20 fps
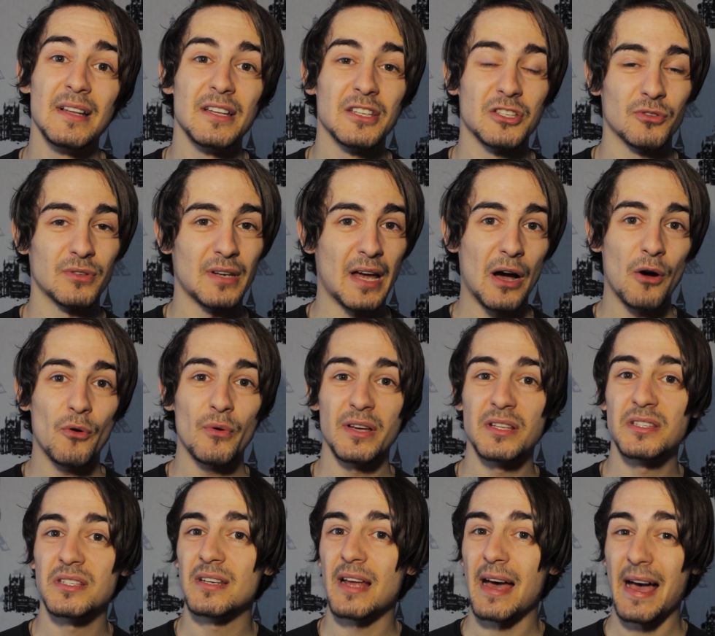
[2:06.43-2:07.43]
So now
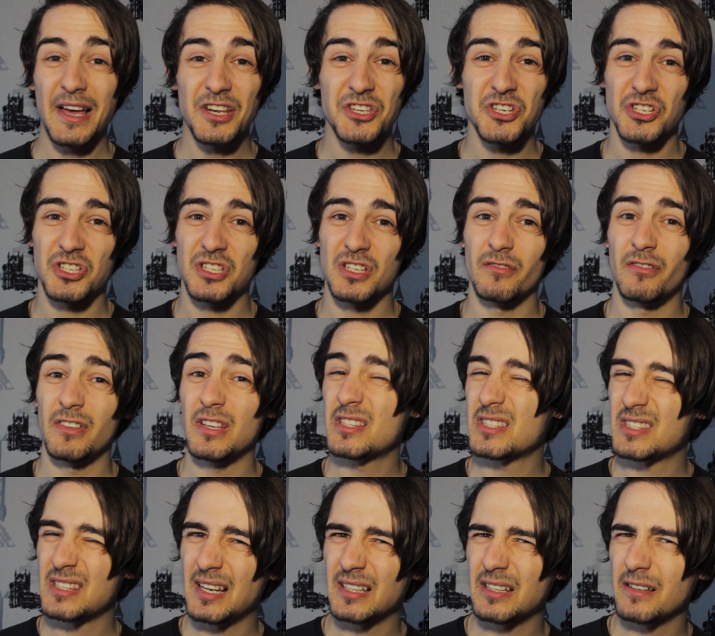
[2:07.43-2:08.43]
it's an adjective,
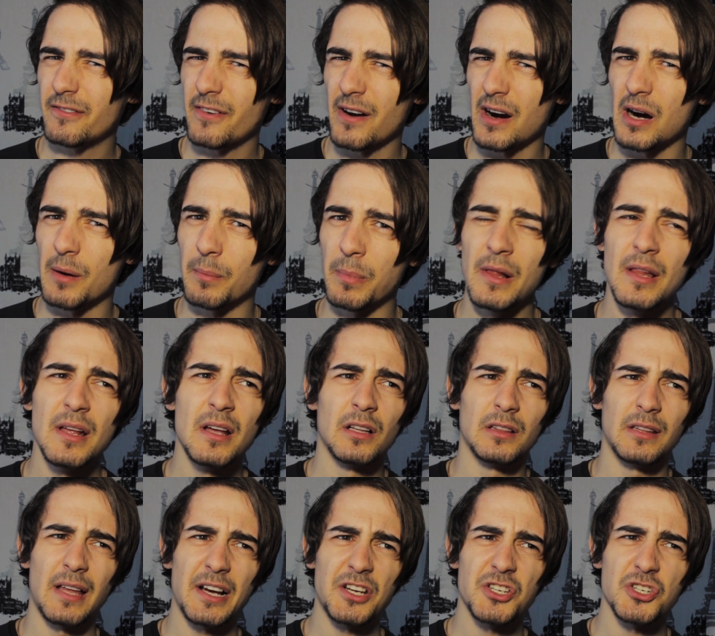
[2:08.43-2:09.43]
it's not a verb.
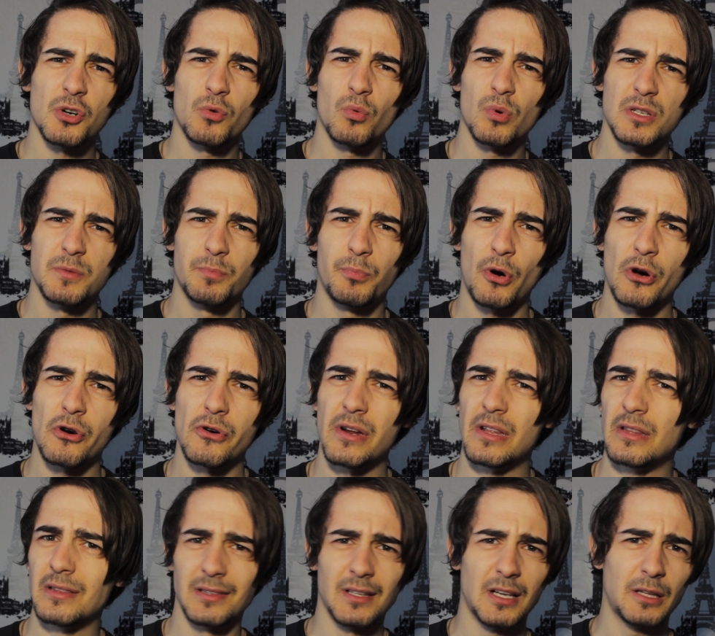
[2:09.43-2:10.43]
Lecture was
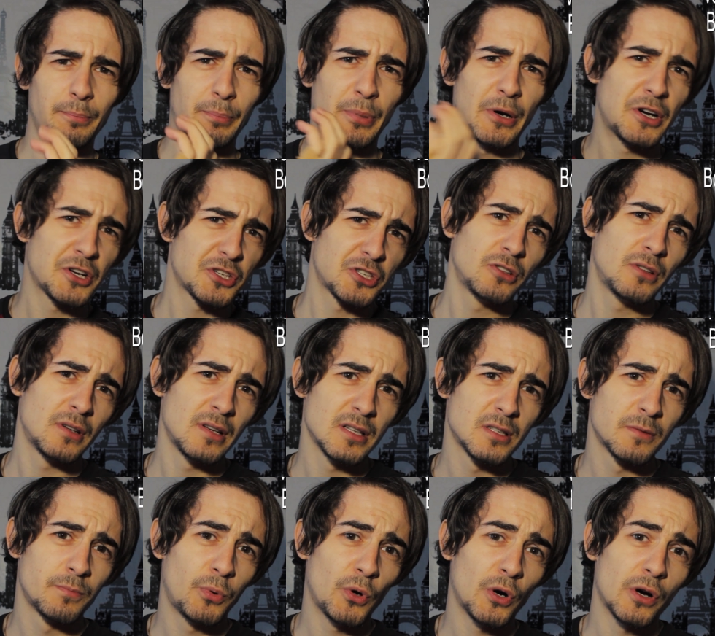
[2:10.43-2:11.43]
boring, that person is
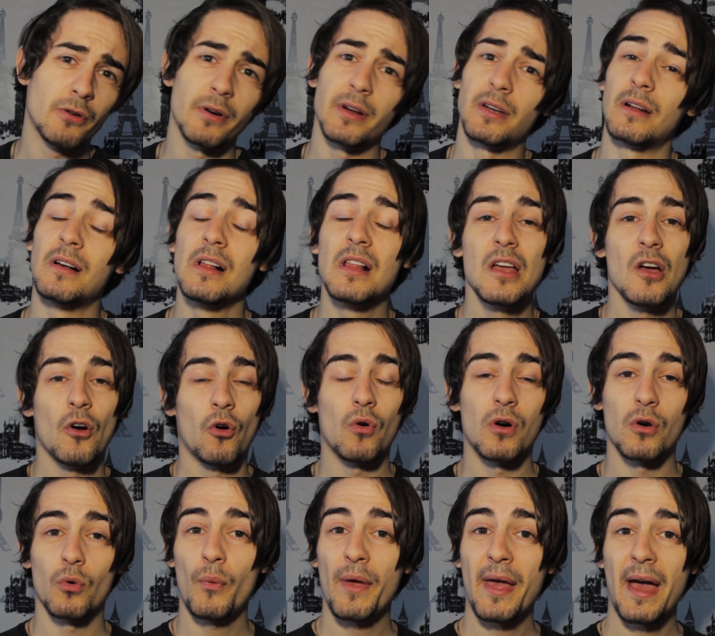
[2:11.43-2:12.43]
boring.
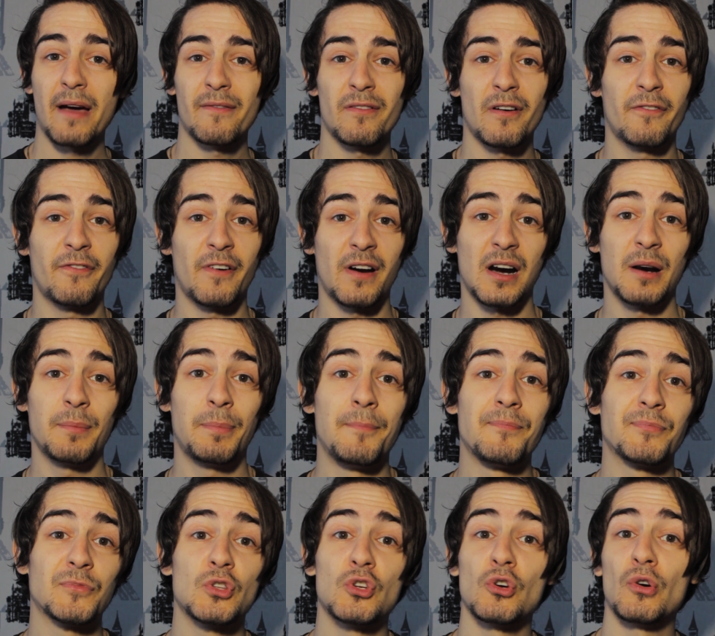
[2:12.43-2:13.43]
Or we have a verb
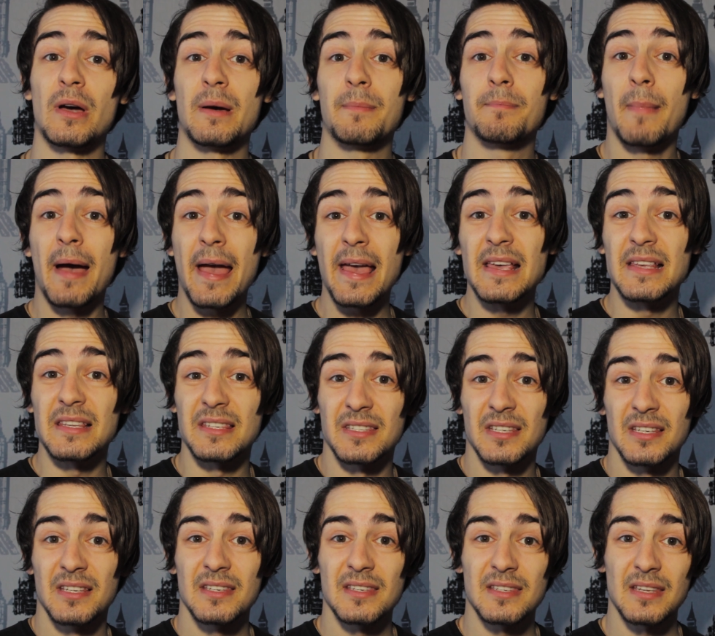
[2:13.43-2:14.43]
to
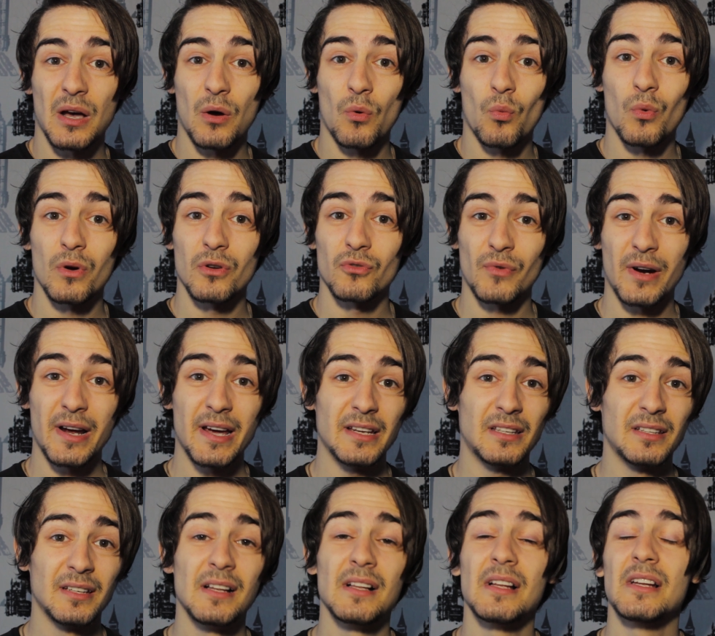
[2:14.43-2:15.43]
amaze someone,
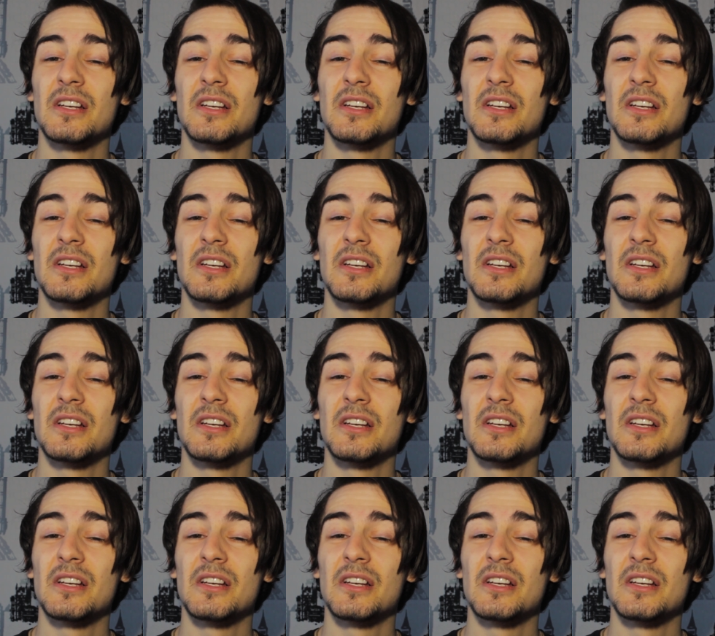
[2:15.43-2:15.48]
right?